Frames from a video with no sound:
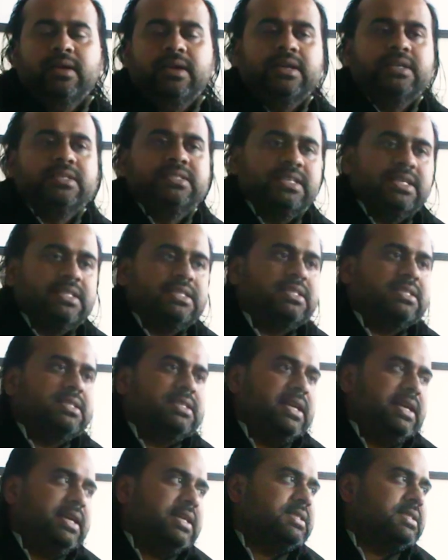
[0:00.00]
It just
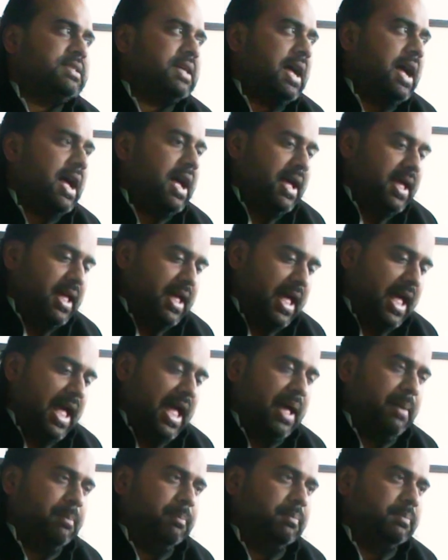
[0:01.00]
says I
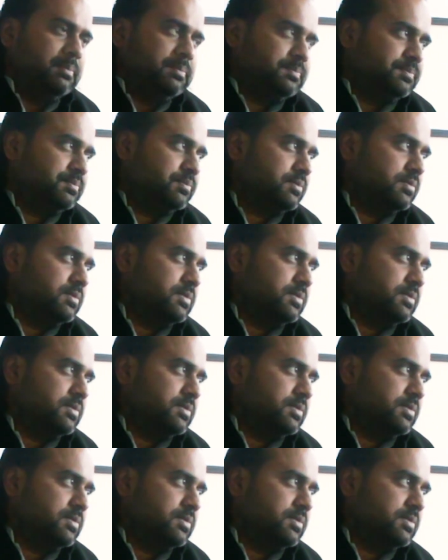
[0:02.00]
am.